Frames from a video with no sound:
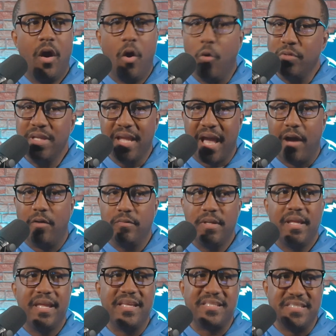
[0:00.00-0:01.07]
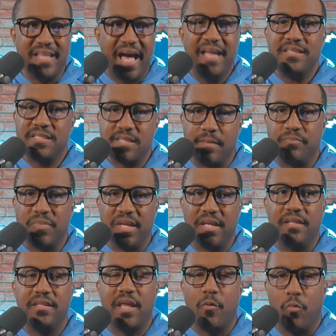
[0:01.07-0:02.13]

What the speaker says: holding out is not something